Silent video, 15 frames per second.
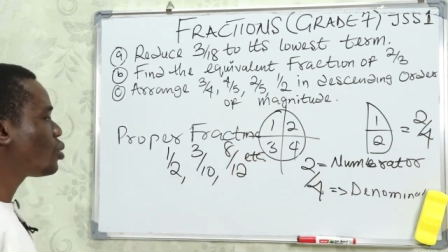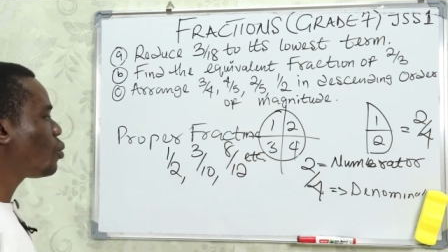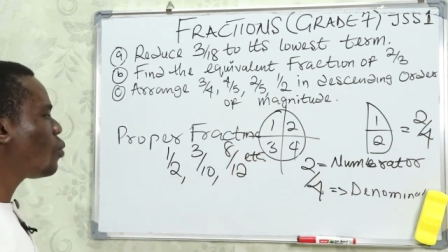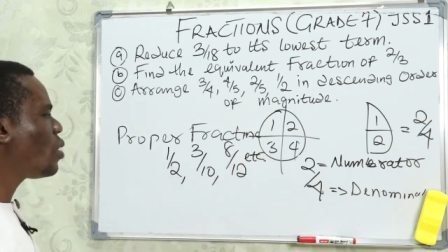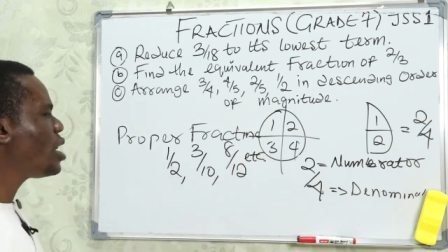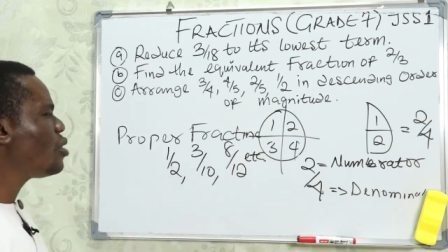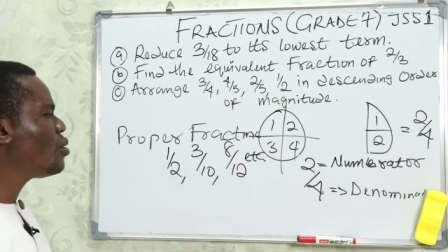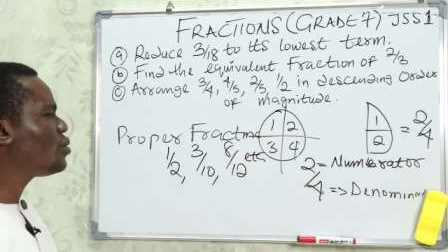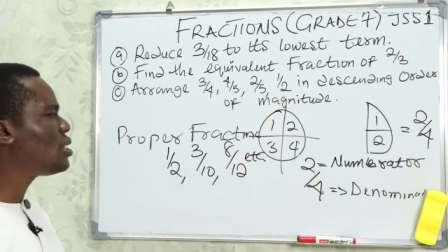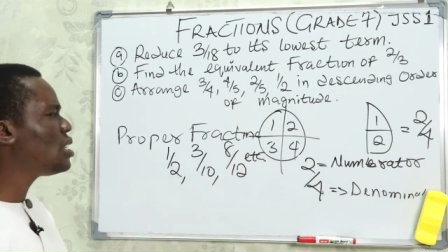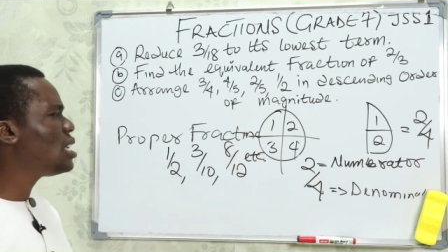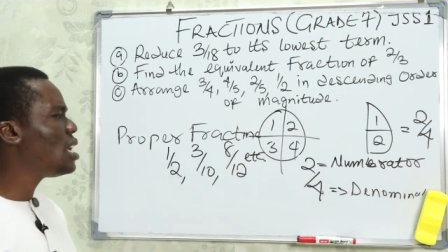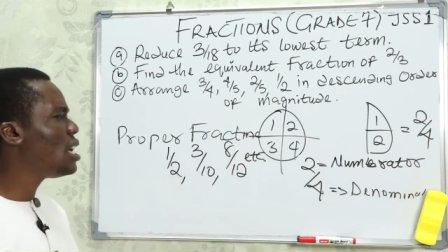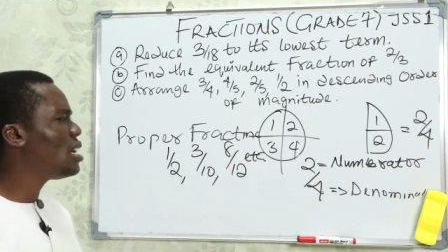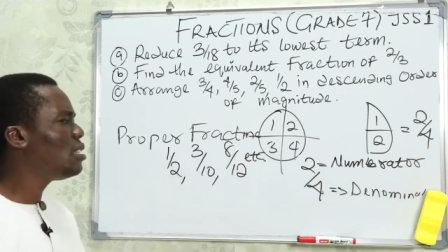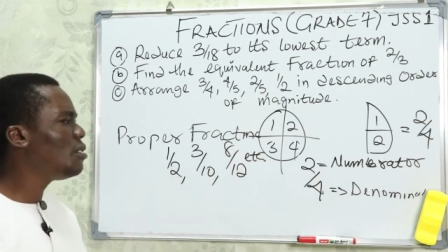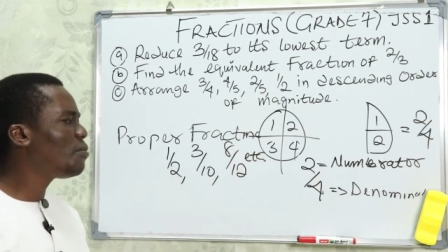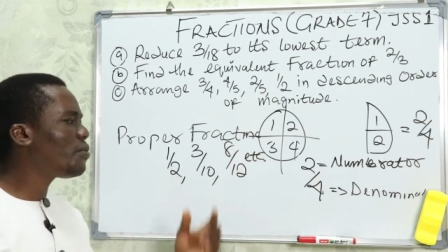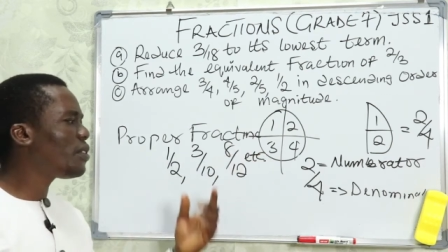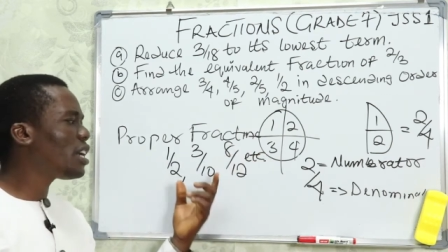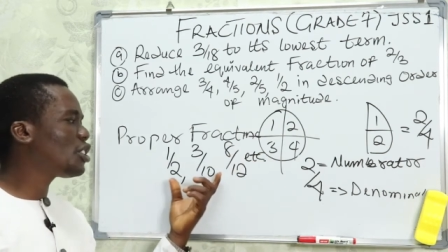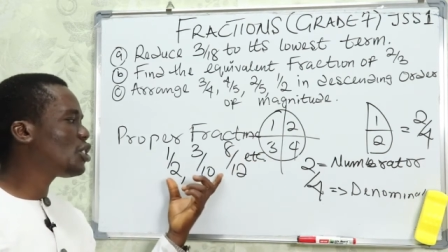So when you see any
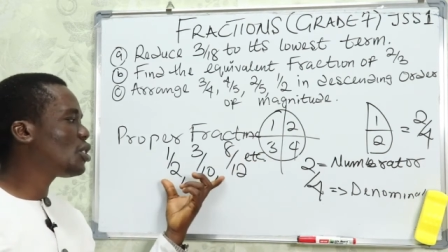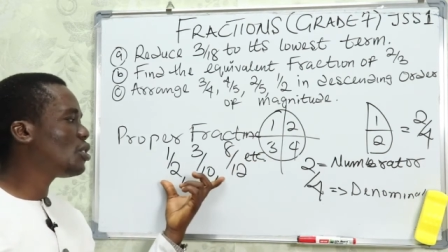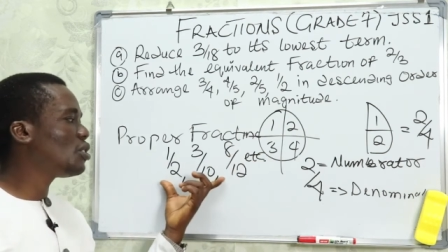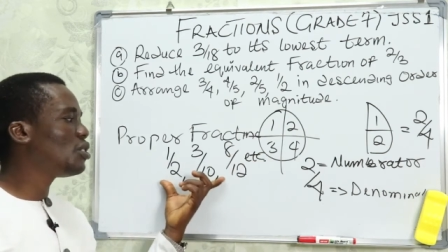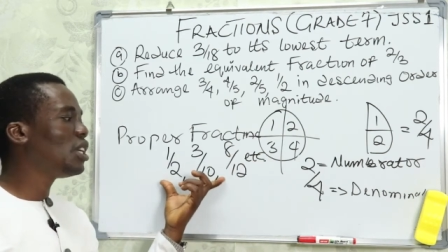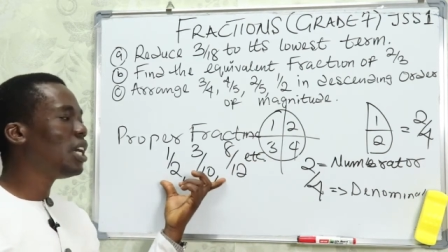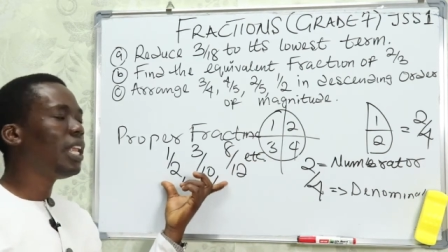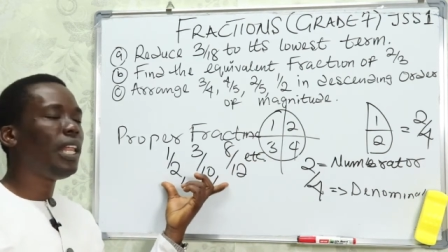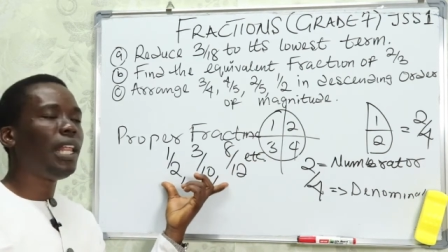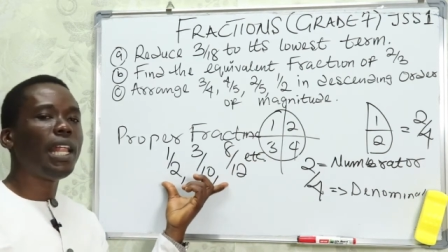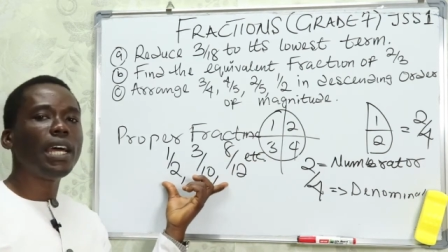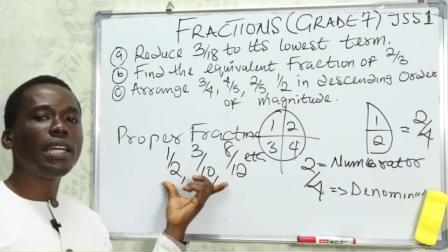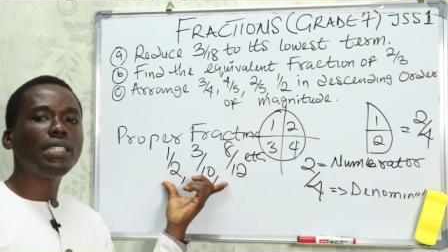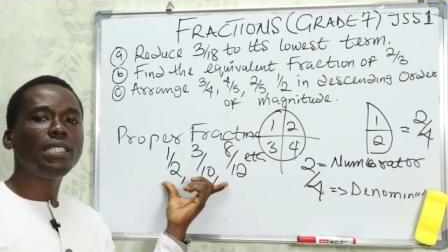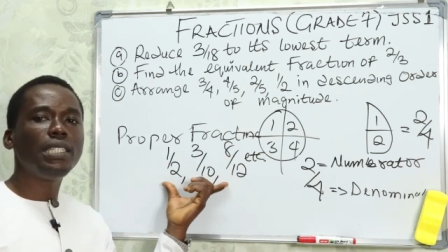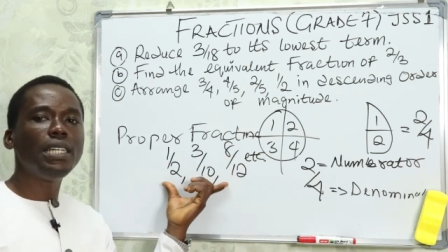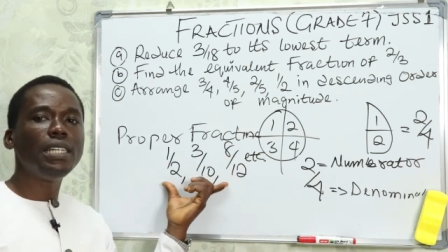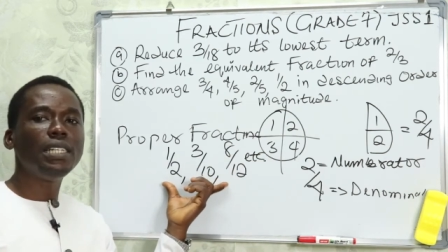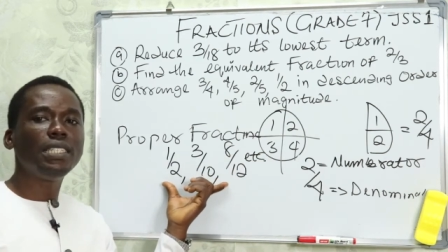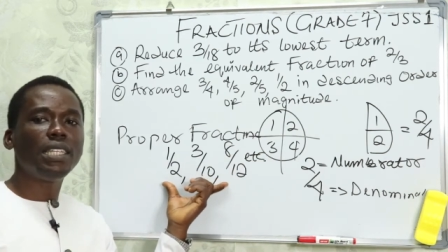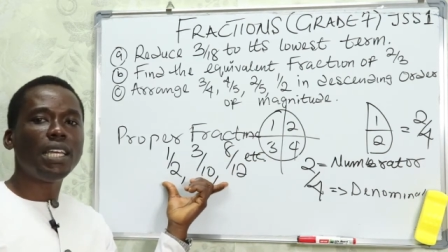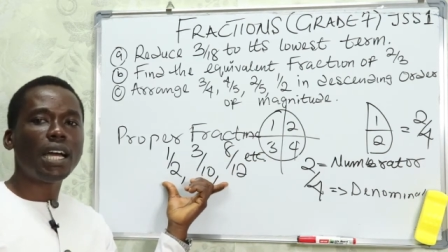fraction like
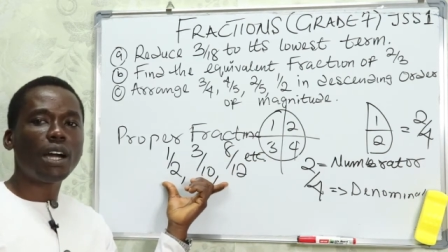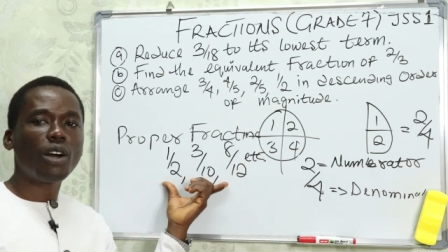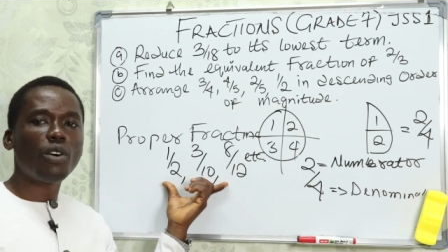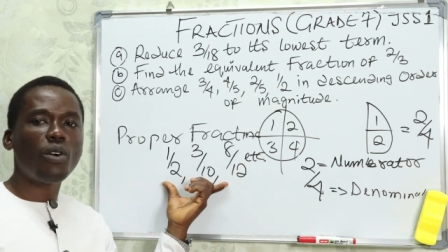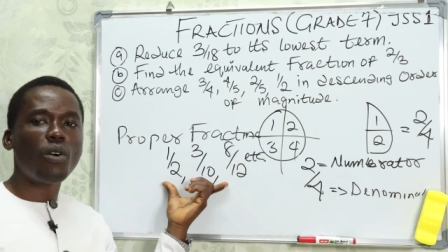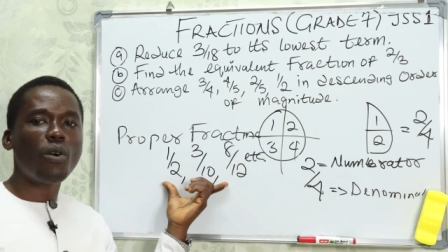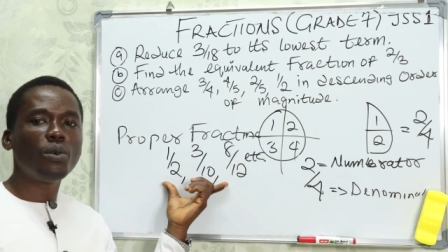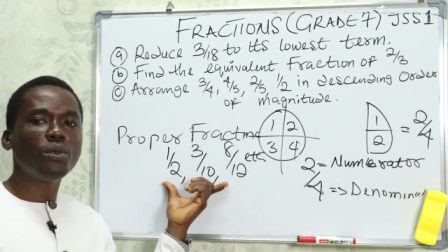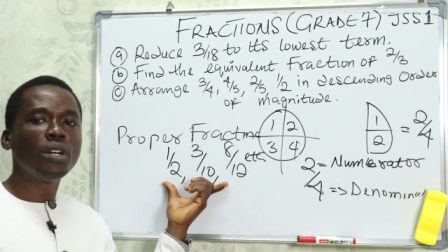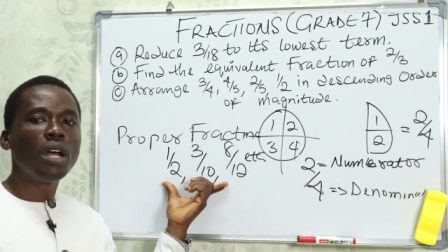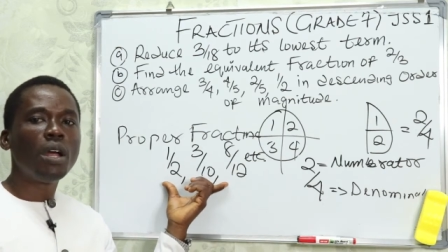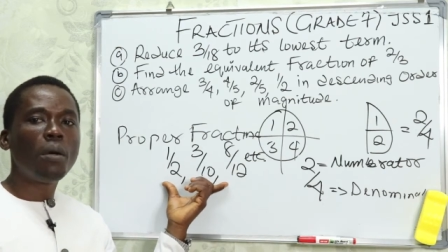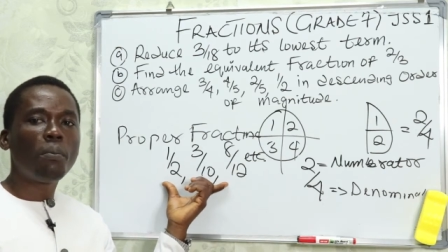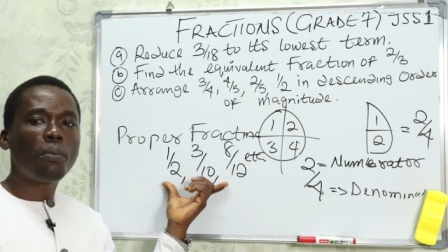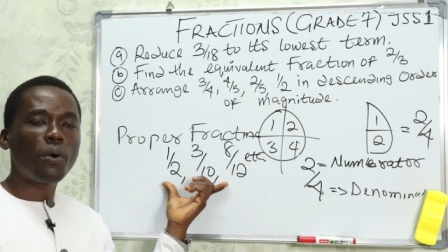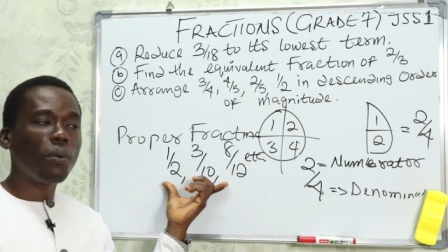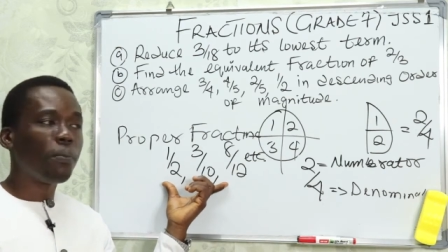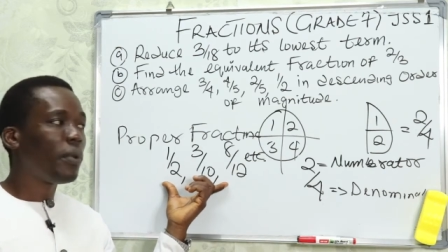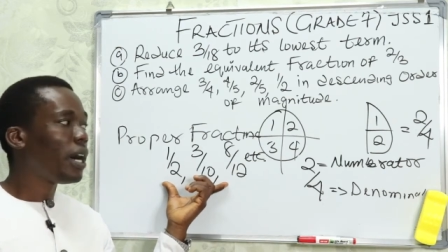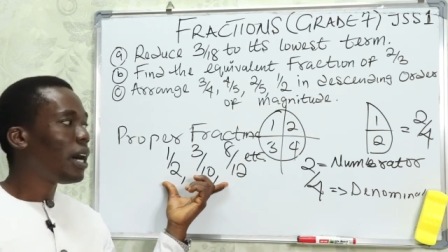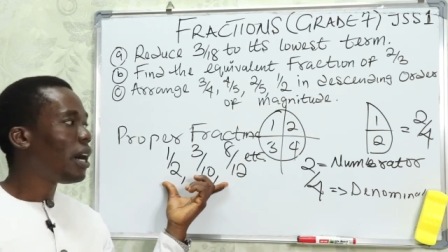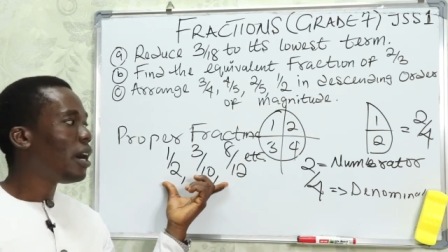this, they are called
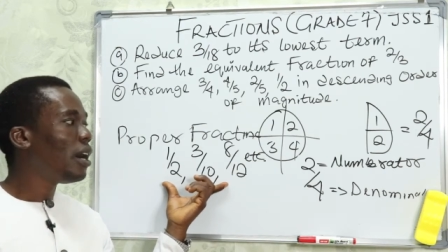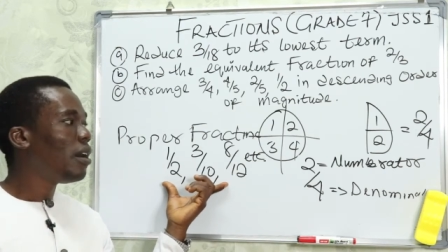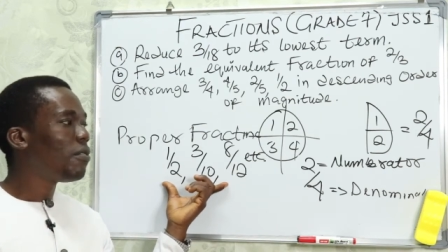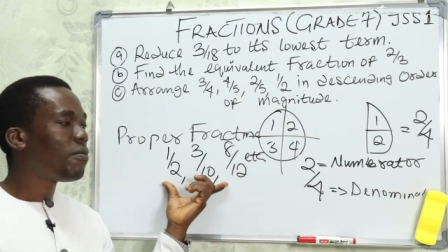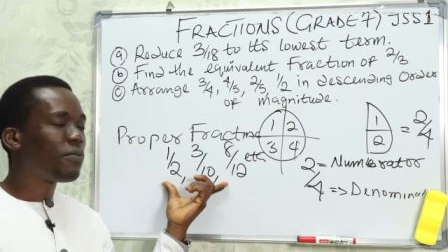proper